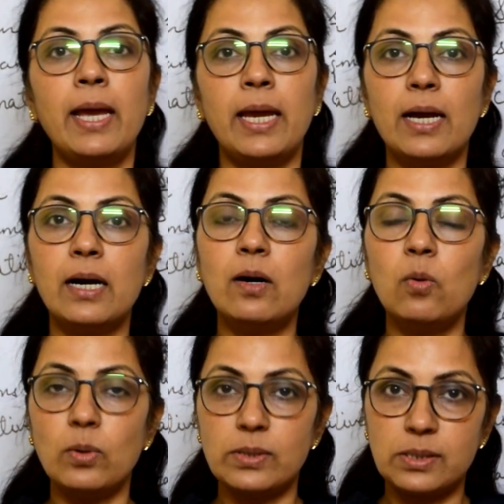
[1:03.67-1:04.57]
Here,
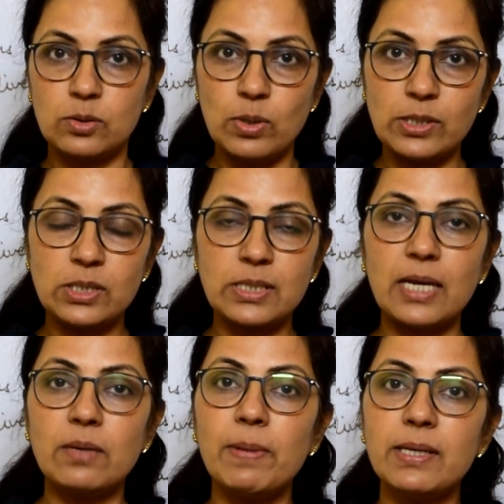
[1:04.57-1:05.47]
switch
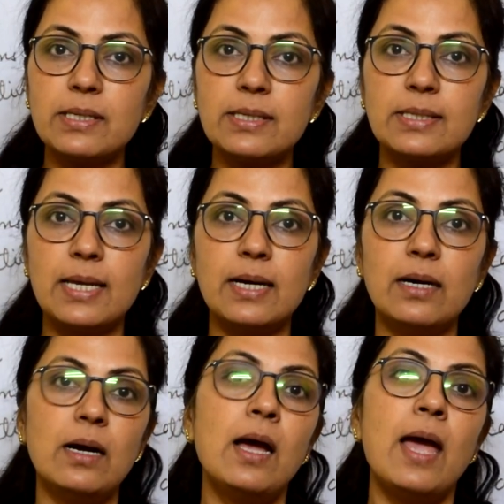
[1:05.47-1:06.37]
statement is
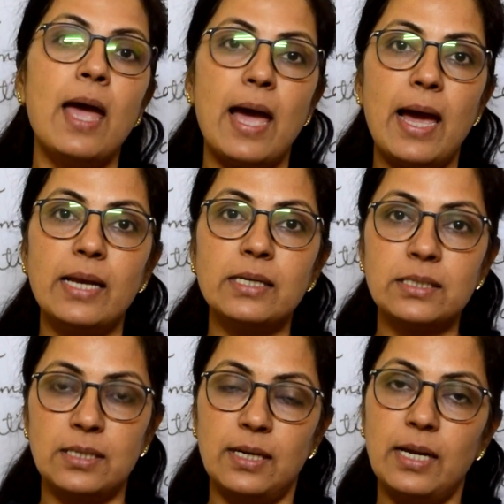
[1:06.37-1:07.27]
there and
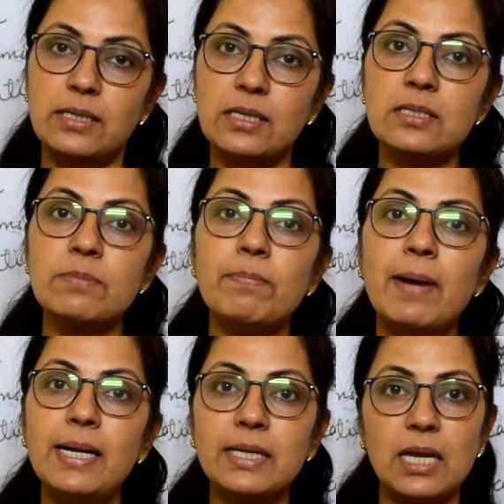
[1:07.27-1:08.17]
it is
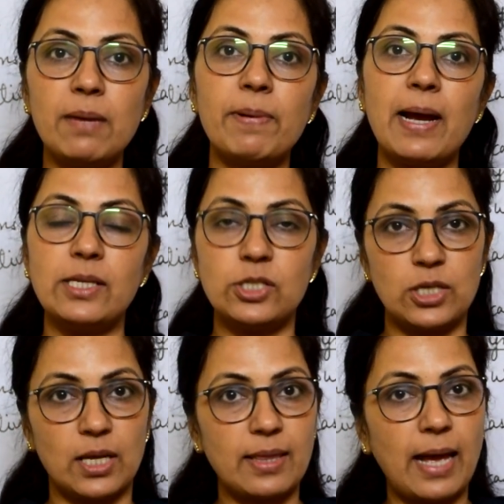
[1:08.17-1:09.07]
multi-branching.